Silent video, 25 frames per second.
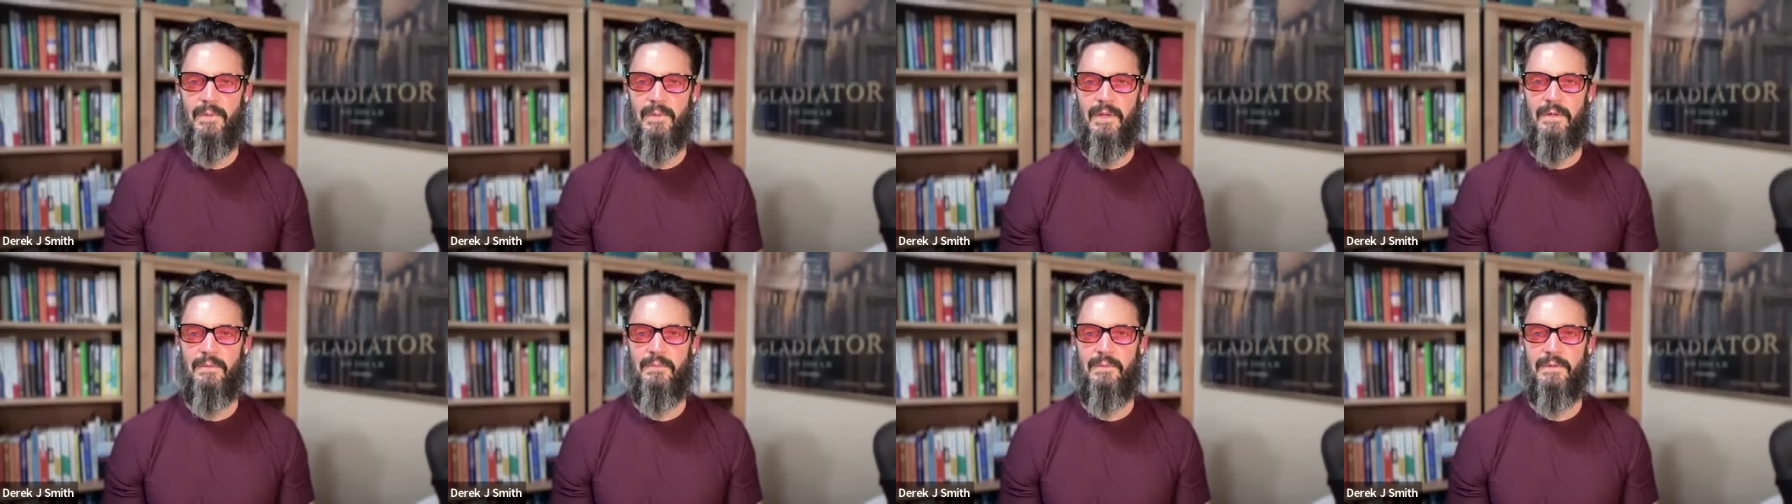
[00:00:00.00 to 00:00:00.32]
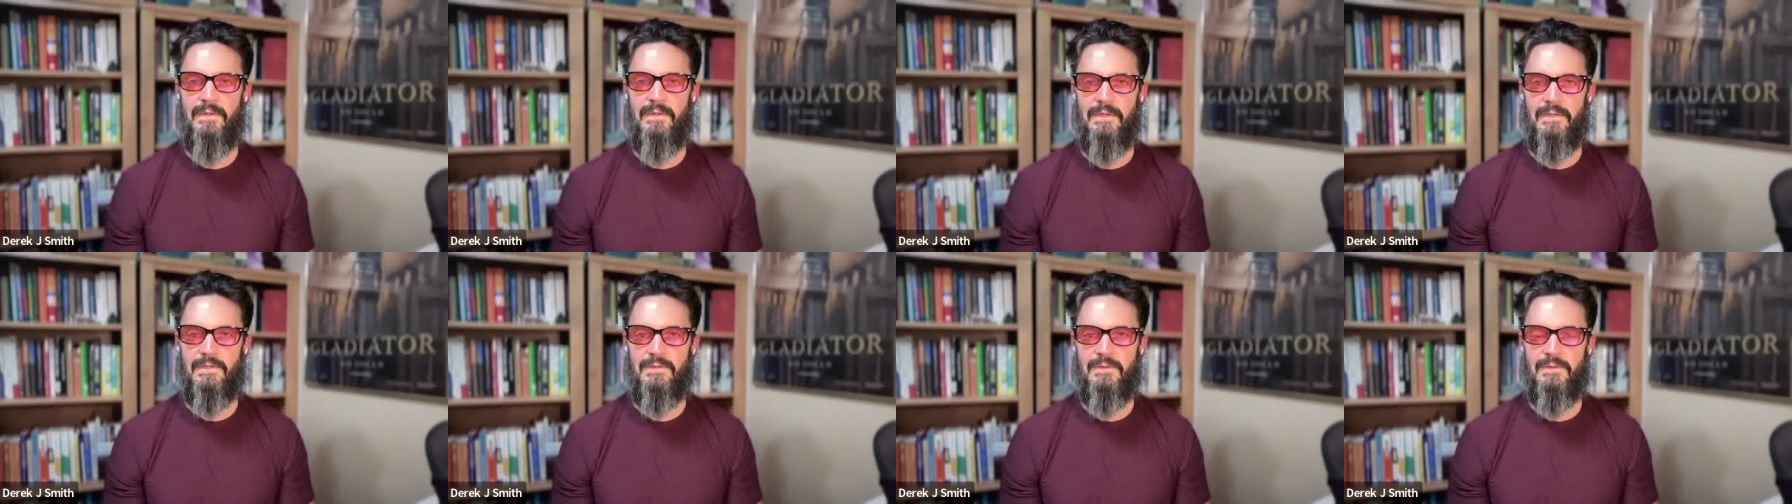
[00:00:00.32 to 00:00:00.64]
and
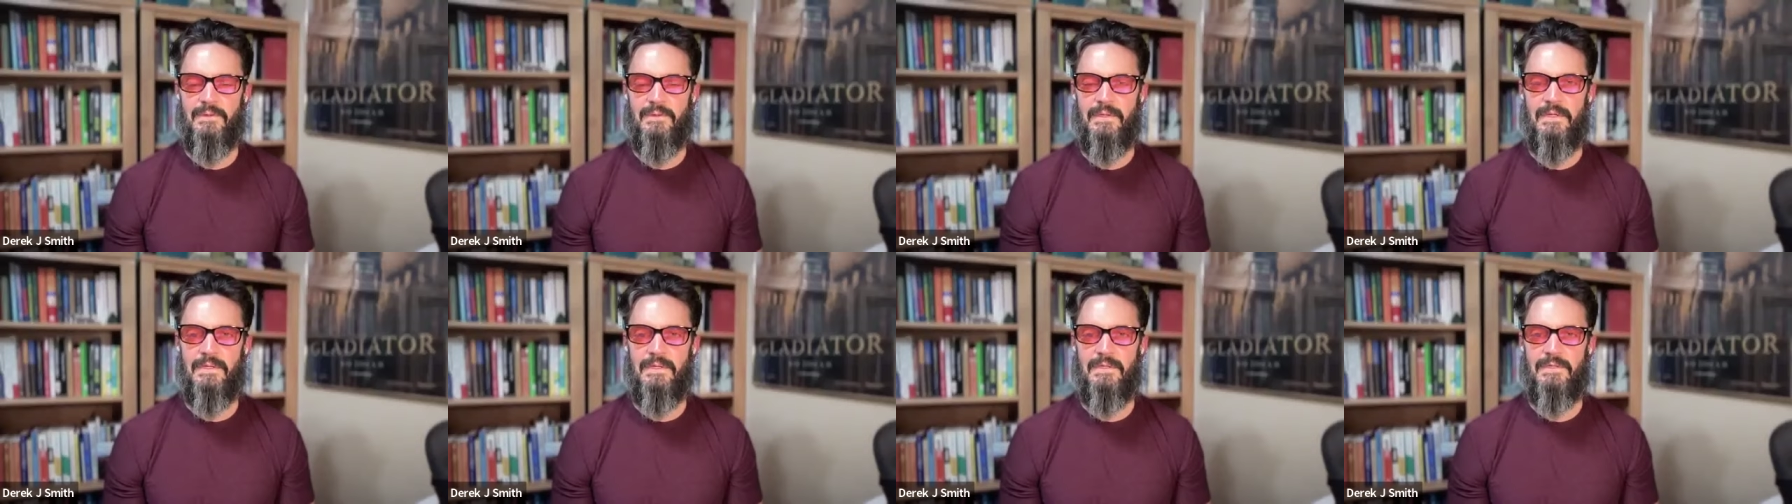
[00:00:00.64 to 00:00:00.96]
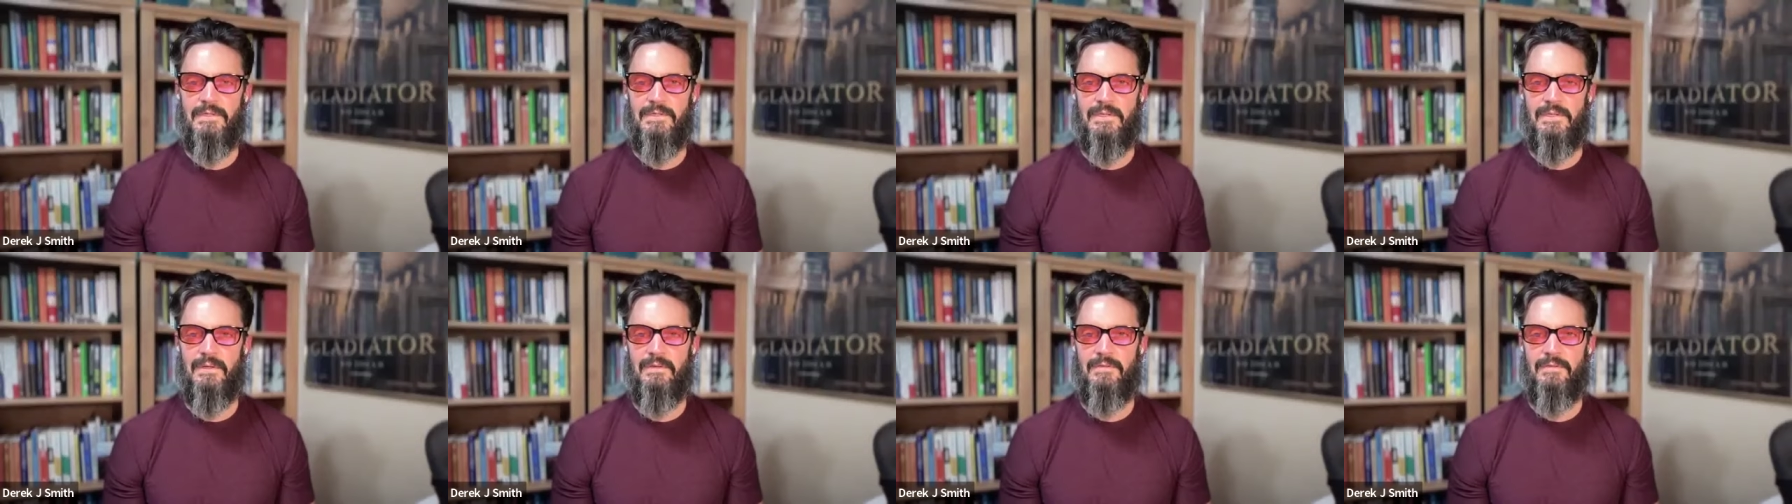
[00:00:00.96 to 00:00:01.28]
blend with the
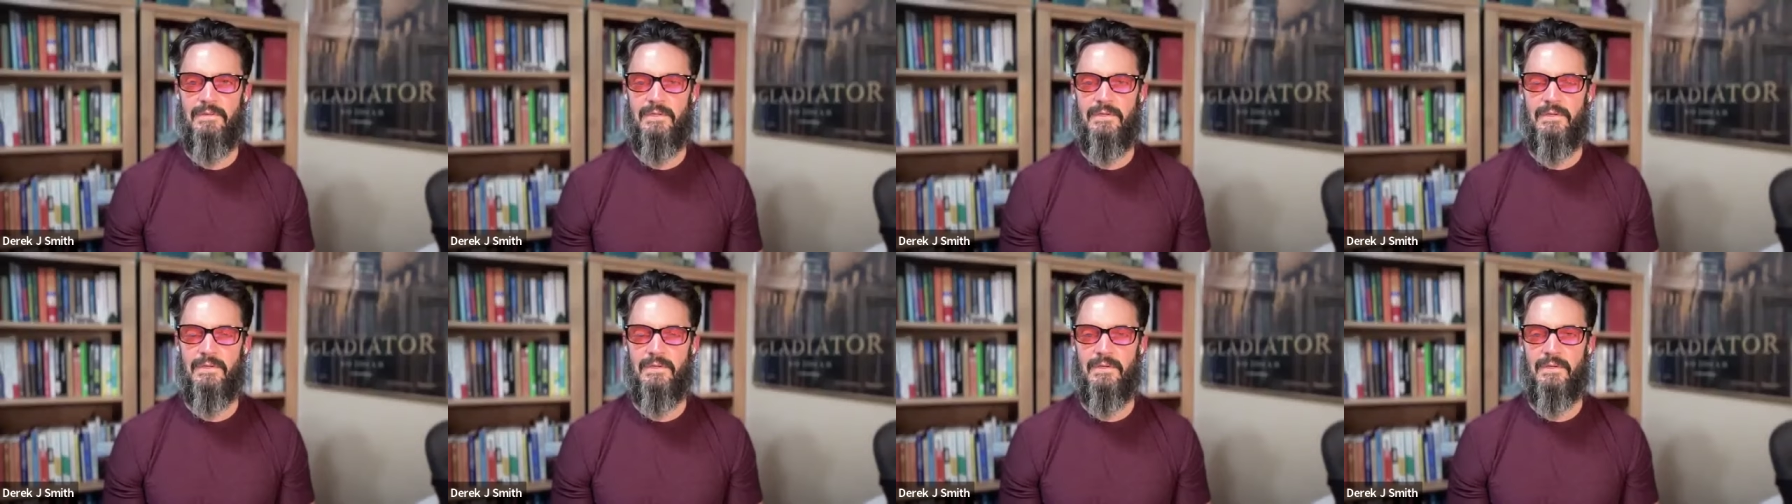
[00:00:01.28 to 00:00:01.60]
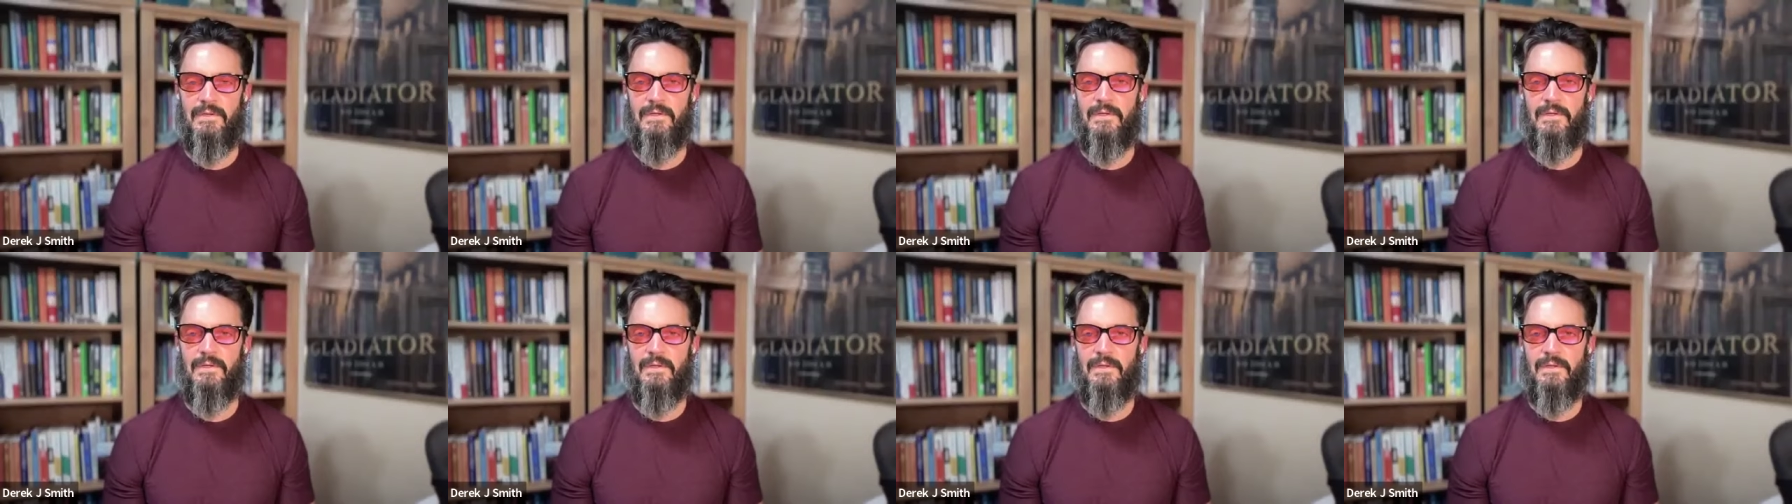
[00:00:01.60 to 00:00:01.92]
tree and shift
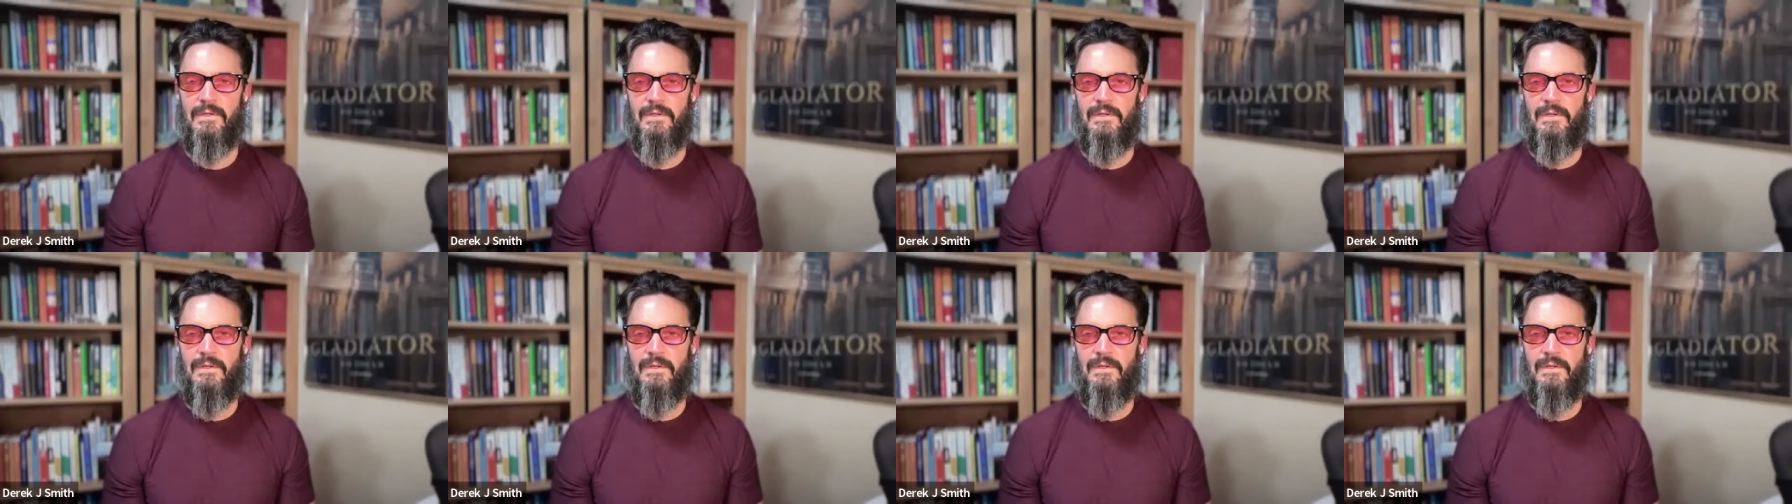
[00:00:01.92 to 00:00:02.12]
your